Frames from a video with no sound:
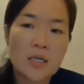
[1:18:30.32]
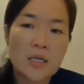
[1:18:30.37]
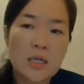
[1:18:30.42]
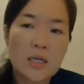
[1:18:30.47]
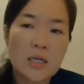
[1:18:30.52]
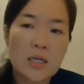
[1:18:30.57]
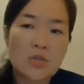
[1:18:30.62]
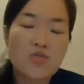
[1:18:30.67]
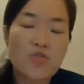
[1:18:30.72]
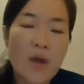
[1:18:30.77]

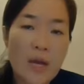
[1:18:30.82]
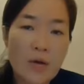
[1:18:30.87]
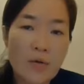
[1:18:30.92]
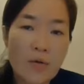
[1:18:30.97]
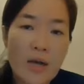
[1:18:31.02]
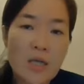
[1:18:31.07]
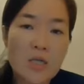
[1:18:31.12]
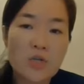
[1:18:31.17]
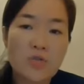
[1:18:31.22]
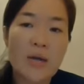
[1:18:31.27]

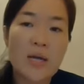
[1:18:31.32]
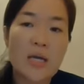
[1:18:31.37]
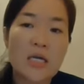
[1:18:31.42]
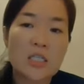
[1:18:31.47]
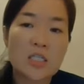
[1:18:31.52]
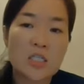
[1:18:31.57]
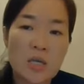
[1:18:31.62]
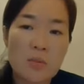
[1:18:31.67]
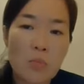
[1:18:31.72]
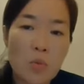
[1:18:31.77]
triglyceride
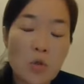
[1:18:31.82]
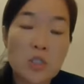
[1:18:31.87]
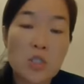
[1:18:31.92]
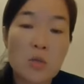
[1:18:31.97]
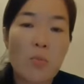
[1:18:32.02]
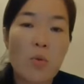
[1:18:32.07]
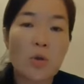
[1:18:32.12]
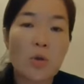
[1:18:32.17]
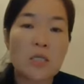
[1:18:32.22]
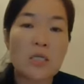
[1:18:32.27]
is the most
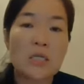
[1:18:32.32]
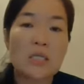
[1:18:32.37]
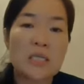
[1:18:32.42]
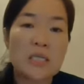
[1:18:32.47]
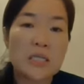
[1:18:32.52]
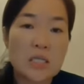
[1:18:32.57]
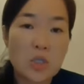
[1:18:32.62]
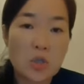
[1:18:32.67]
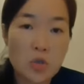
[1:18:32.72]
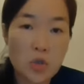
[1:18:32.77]
important
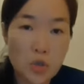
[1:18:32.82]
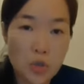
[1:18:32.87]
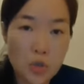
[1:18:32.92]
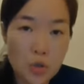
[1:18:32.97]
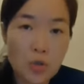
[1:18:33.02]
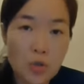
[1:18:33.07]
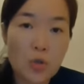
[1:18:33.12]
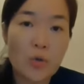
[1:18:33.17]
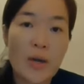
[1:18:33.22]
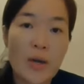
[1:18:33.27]
thing you
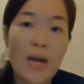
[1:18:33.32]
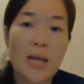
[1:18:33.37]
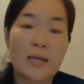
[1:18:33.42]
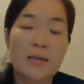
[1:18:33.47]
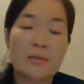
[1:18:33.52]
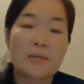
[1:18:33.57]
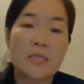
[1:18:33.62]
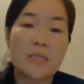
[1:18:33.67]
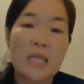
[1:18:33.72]
should look at